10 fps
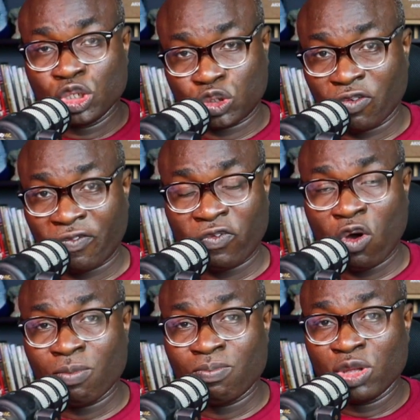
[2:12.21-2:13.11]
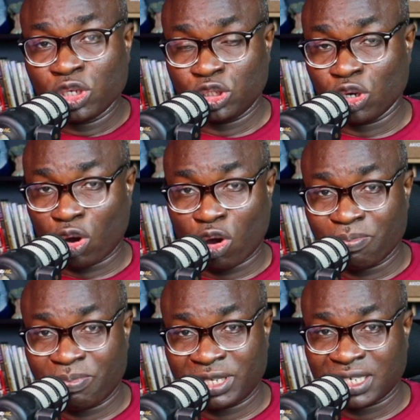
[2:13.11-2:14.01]
to form your
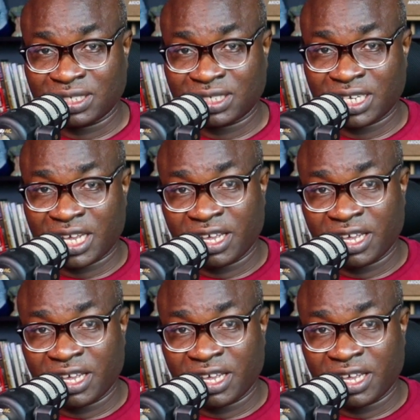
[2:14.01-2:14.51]
competency